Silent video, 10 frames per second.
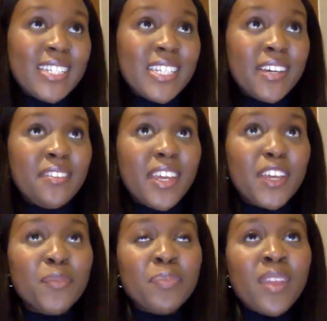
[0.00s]
And I
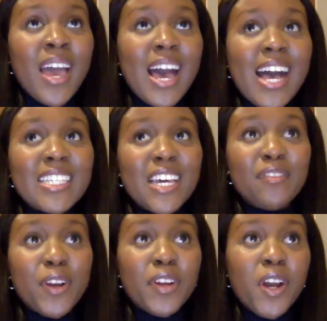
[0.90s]
think as
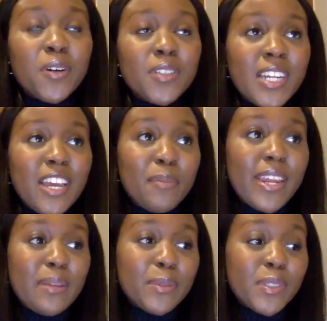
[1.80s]
I've grown older and I've
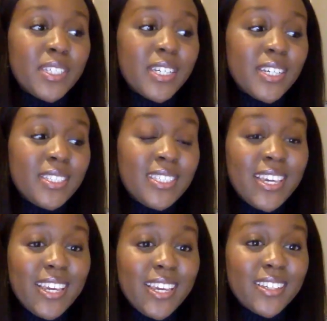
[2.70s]
been able to
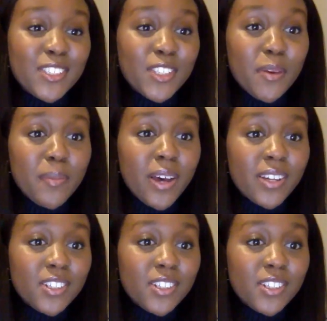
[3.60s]
see so